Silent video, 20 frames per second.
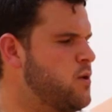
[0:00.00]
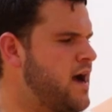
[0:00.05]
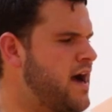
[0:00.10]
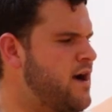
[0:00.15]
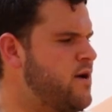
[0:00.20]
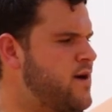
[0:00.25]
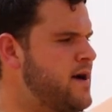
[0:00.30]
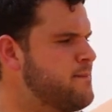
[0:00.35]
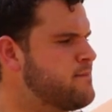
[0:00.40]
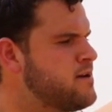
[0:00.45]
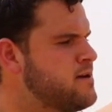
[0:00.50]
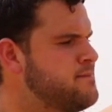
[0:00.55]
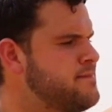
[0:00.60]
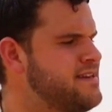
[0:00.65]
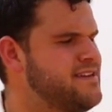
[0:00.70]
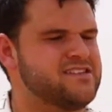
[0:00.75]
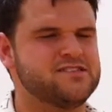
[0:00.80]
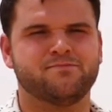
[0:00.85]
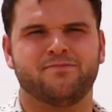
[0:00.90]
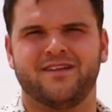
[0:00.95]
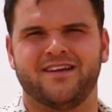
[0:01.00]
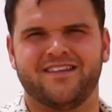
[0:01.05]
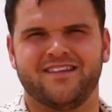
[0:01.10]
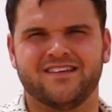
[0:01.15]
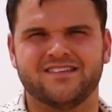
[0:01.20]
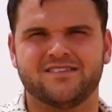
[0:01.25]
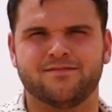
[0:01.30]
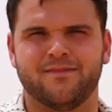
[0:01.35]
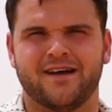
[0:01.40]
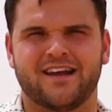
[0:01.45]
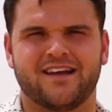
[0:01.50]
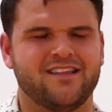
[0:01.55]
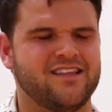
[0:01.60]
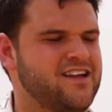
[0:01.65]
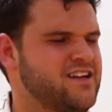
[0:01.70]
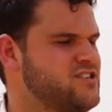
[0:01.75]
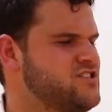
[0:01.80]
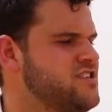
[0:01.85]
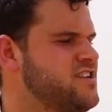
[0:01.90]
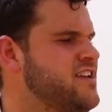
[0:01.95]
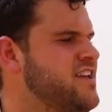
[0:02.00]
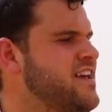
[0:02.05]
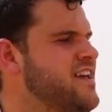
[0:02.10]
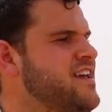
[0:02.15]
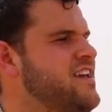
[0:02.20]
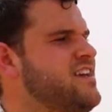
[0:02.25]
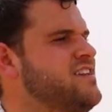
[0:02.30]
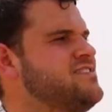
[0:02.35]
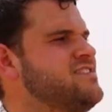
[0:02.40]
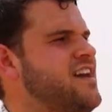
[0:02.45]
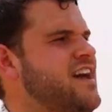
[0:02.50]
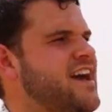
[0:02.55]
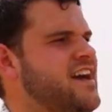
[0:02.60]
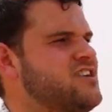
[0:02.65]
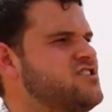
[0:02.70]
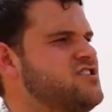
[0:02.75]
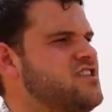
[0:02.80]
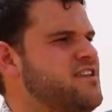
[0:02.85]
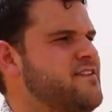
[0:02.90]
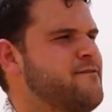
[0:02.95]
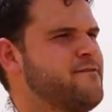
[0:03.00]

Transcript: how I'm gonna be displaying this in my collection is actually